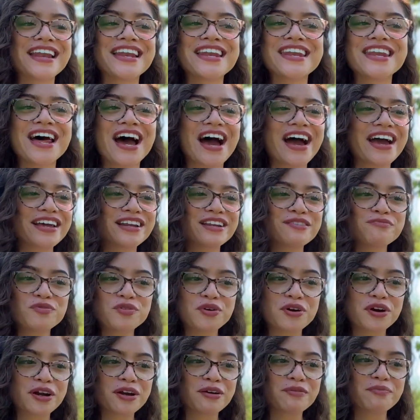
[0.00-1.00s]
Not
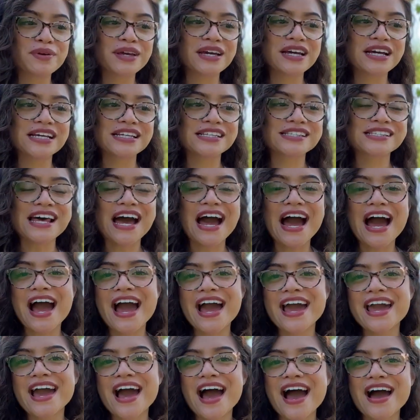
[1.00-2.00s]
anymore, because
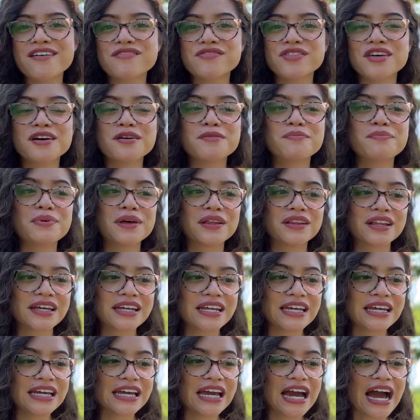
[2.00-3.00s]
I have the
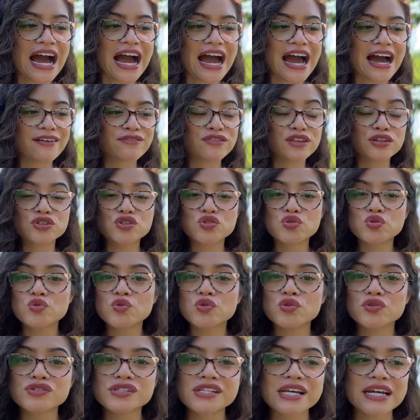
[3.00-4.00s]
ability, I have the
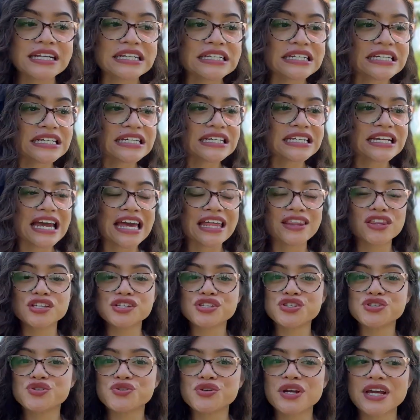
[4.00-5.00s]
tools I need and the
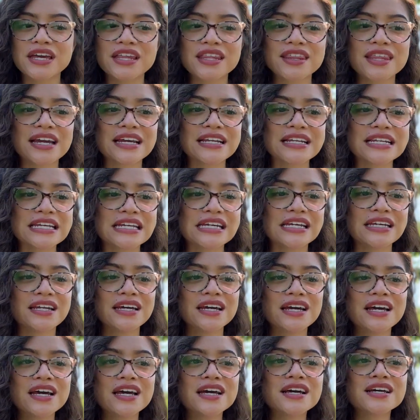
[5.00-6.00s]
strength I
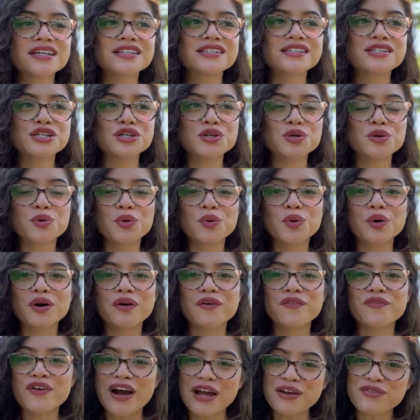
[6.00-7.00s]
need to
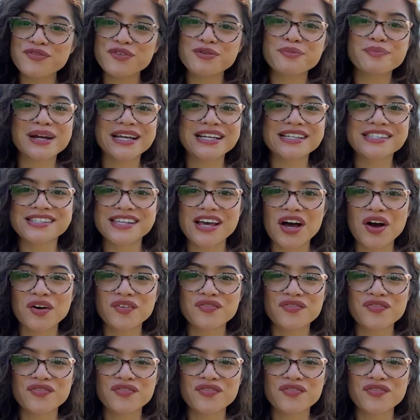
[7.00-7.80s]
fight for myself.